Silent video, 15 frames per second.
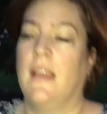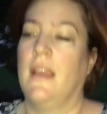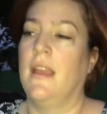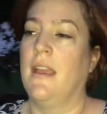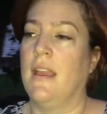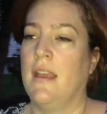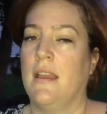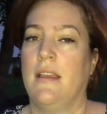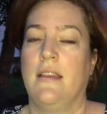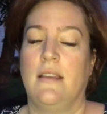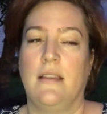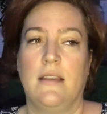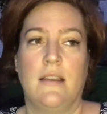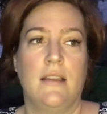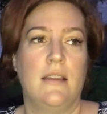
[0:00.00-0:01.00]
You gonna be
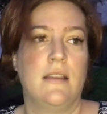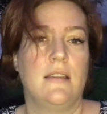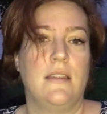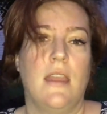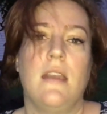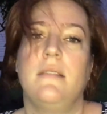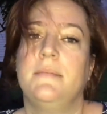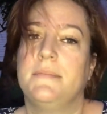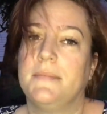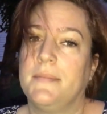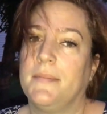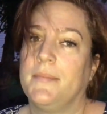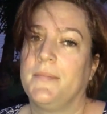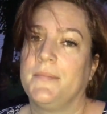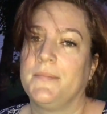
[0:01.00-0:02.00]
okay? Yeah.
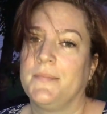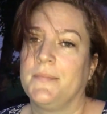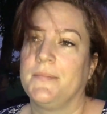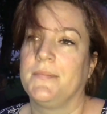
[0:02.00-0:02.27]
All right.